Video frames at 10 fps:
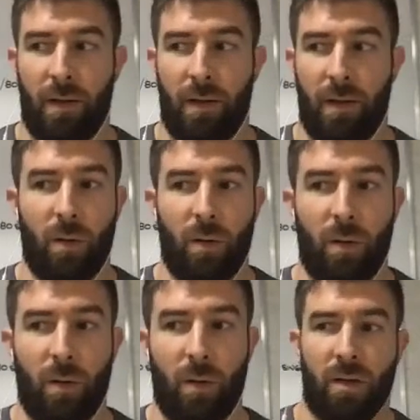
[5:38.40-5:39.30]
top
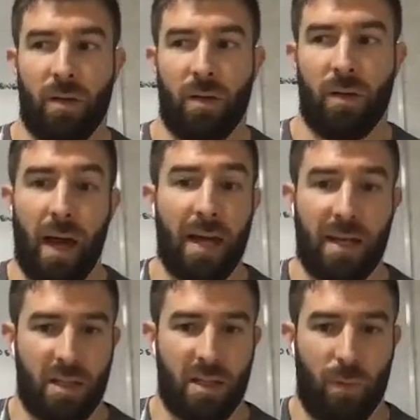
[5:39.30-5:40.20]
tier of
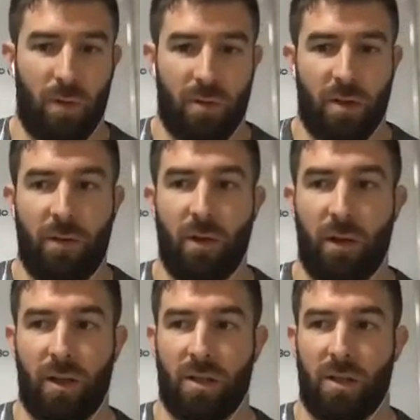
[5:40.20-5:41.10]
any sport, so if you
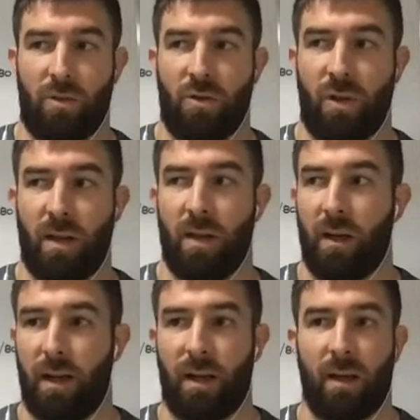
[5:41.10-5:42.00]
look at someone trying to
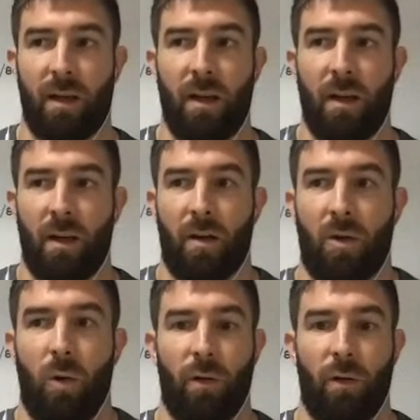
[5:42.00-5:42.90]
like
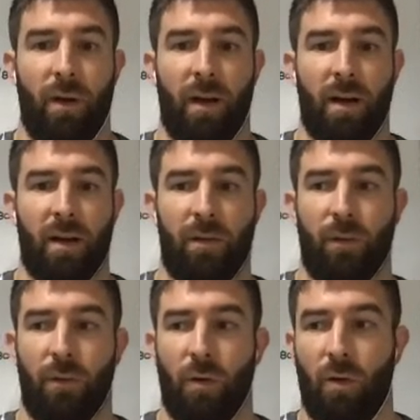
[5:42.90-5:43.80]
qualify
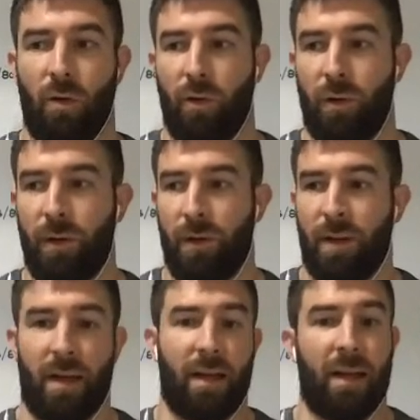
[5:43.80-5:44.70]
for
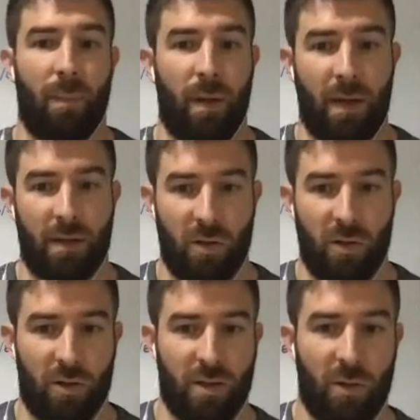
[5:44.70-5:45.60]
the Olympics
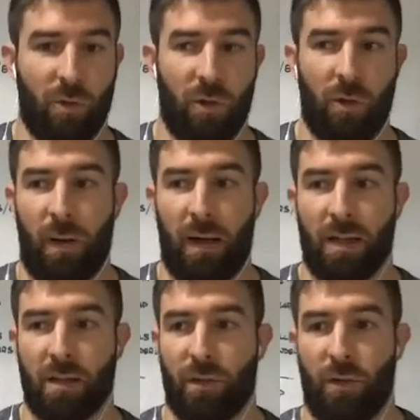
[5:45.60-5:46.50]
or someone who
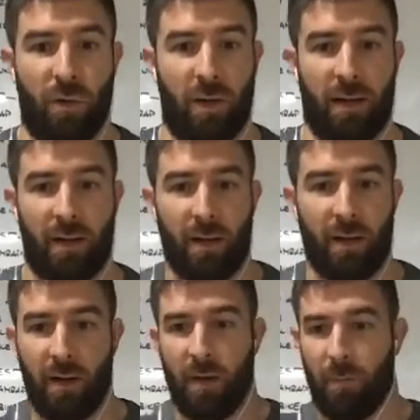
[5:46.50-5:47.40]
plays for like
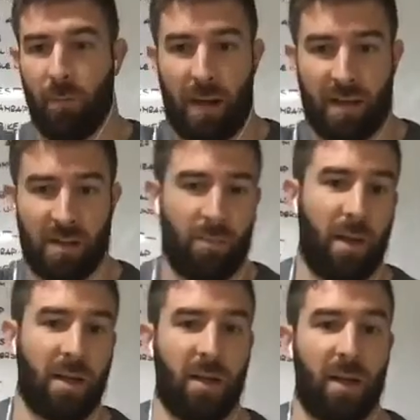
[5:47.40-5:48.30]
Man
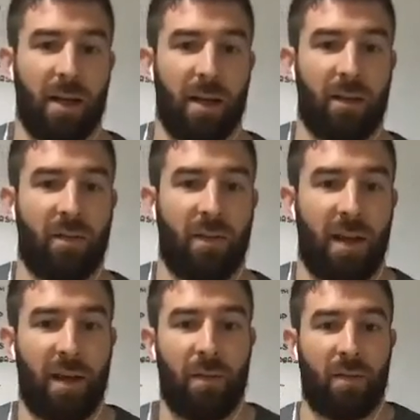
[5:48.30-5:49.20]
United,
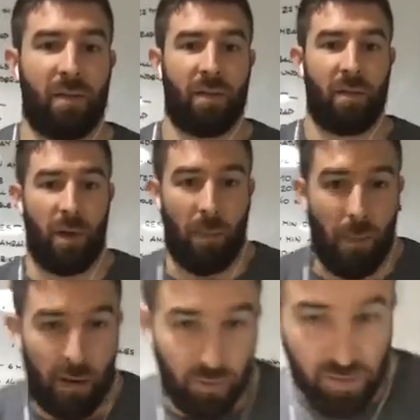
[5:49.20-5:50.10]
their
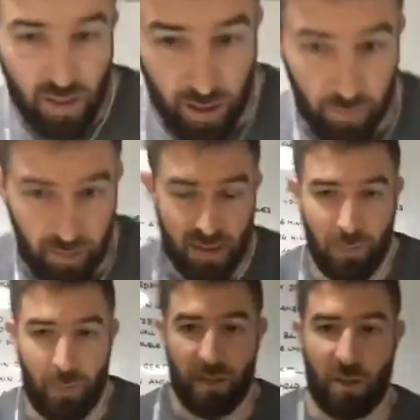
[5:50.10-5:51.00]
amount of time they
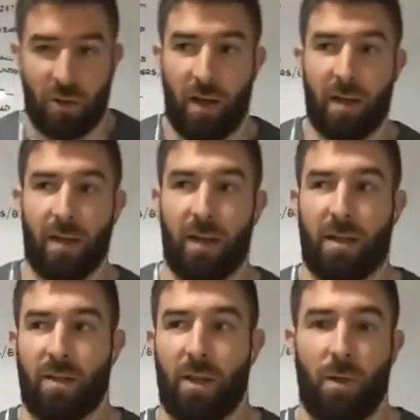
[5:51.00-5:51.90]
spend training
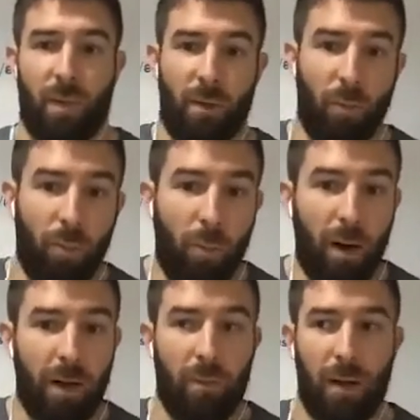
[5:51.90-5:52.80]
is going to be
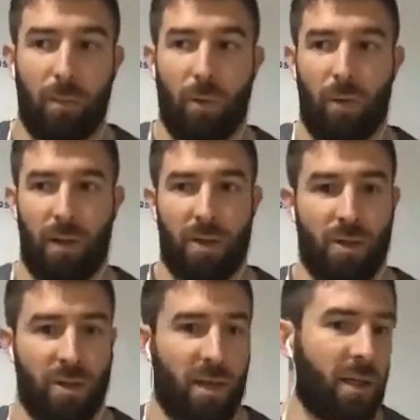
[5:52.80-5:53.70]
way more than
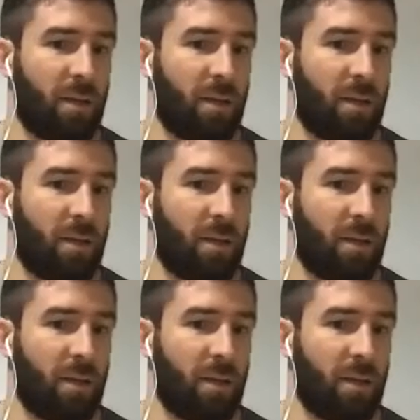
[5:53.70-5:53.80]
just like